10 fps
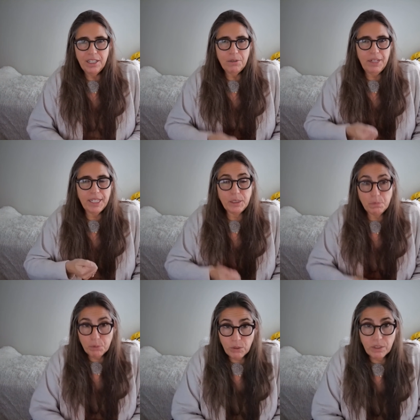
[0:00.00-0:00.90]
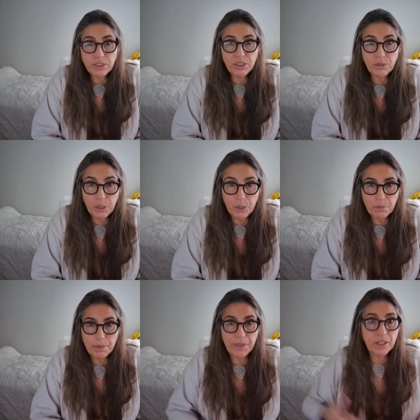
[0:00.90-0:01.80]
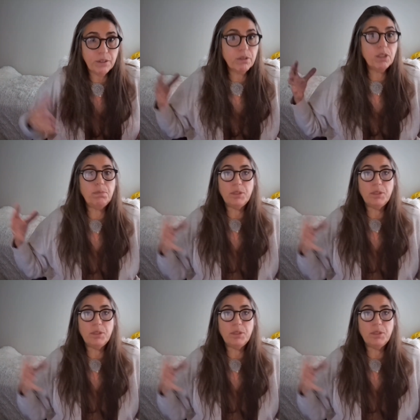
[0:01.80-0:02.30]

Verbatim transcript: We explore as a group, and the group